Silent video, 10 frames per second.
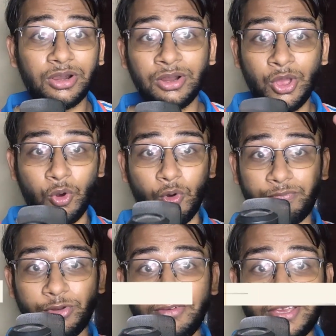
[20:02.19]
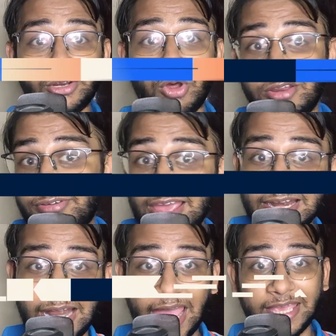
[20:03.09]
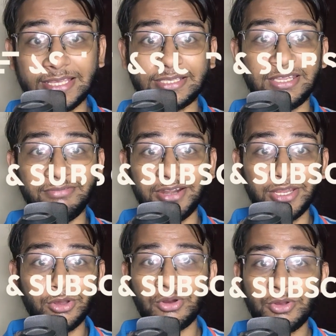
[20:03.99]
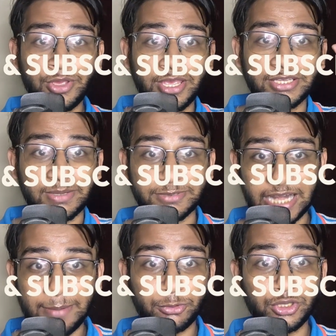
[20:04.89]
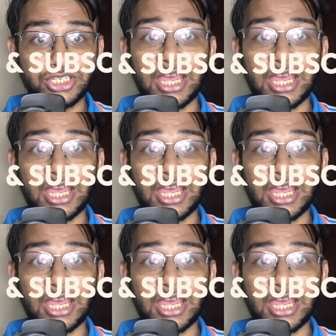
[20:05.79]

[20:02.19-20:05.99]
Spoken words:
Hopefully we can qualify. Like the video, subscribe to the channel.